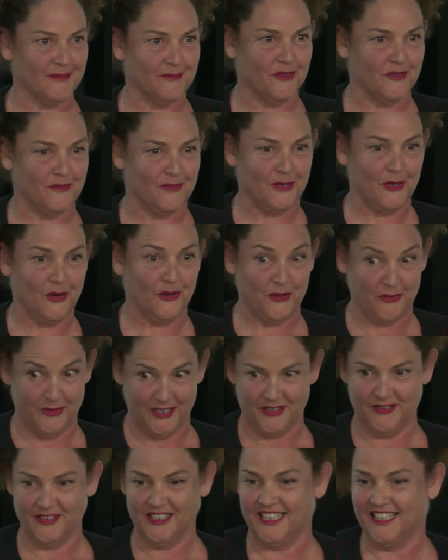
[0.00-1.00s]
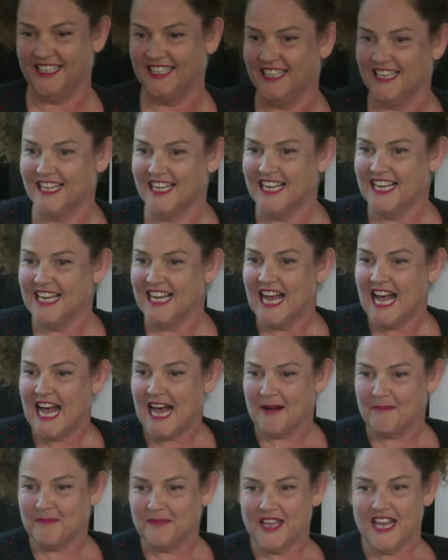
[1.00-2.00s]
to move beyond the rhetoric.
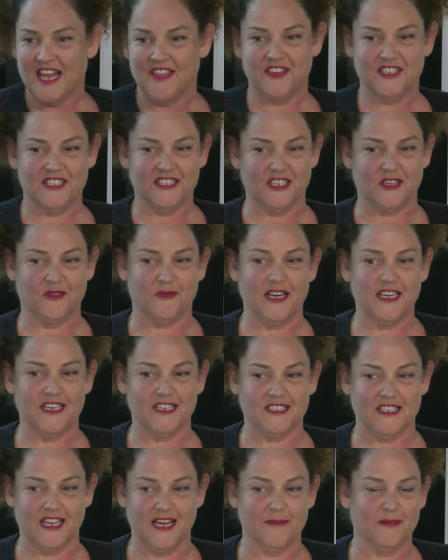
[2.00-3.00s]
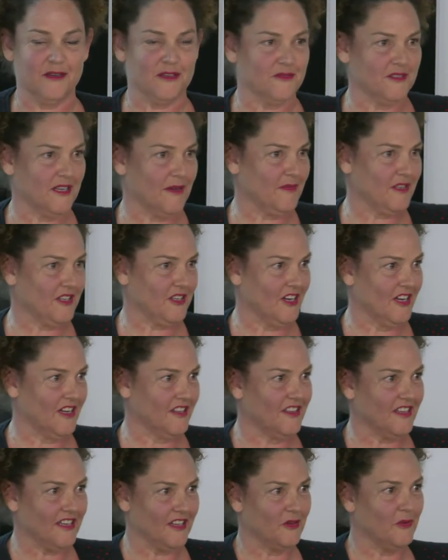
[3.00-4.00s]
Um, this is a great example of something that I
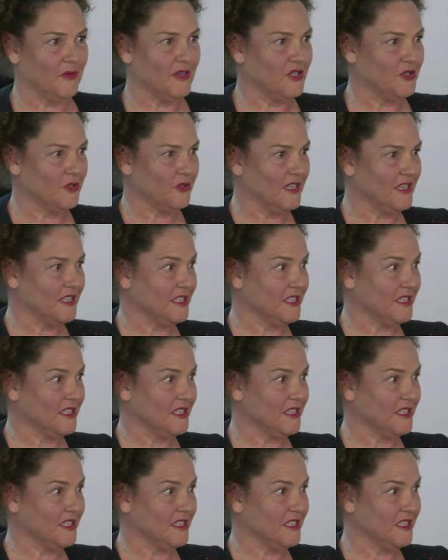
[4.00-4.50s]
think we should